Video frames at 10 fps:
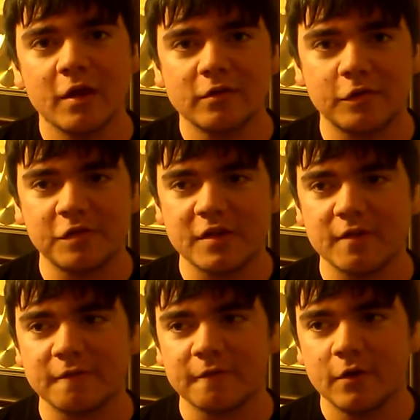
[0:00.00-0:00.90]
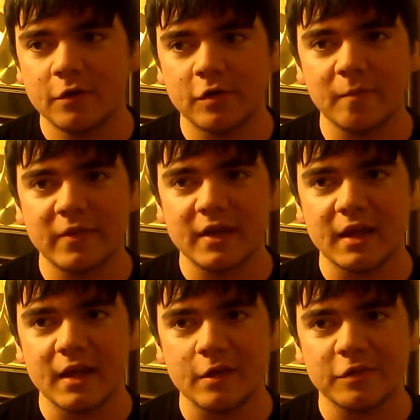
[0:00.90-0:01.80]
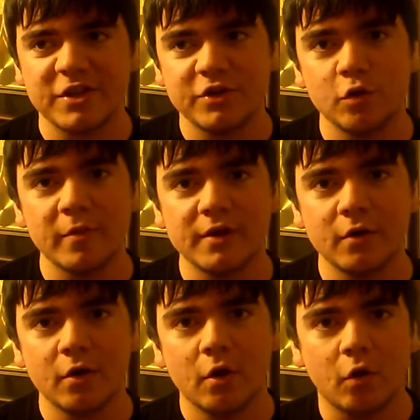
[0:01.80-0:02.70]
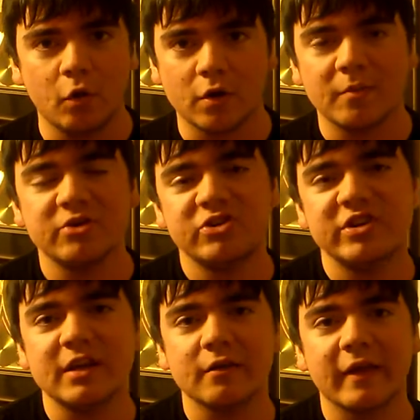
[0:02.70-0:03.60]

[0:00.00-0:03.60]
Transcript: to see if something is human or a machine.